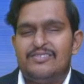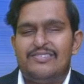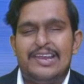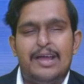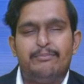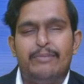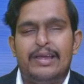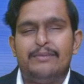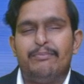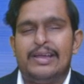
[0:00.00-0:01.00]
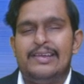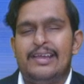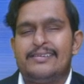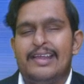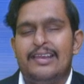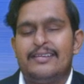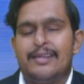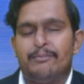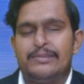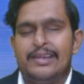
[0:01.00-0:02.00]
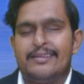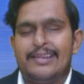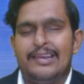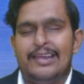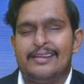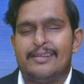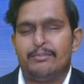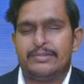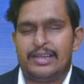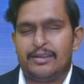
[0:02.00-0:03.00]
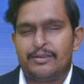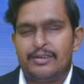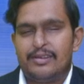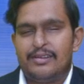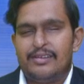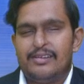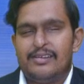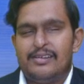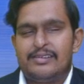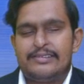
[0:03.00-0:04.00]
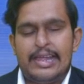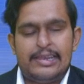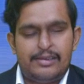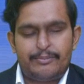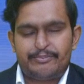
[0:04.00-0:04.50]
When I am buying, selling something, then